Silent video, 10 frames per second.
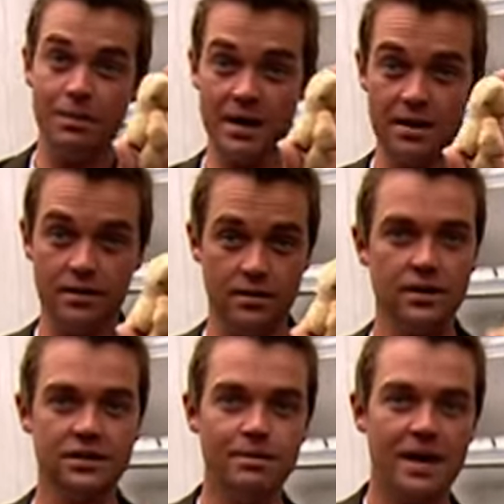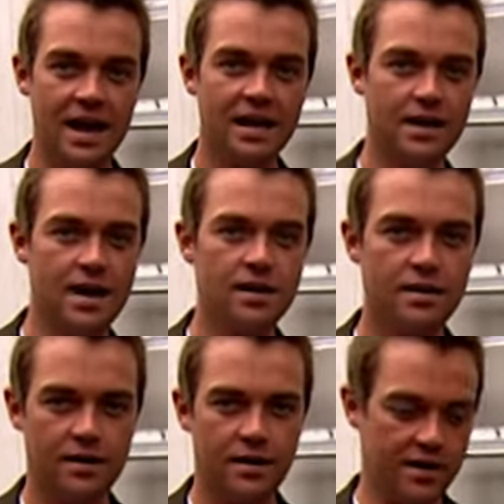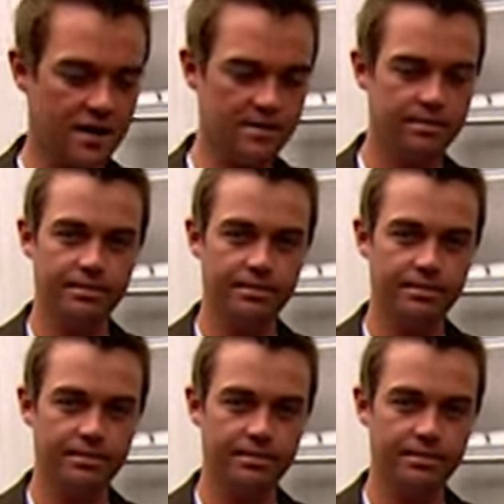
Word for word: bear is in my hand, yeah? Okay,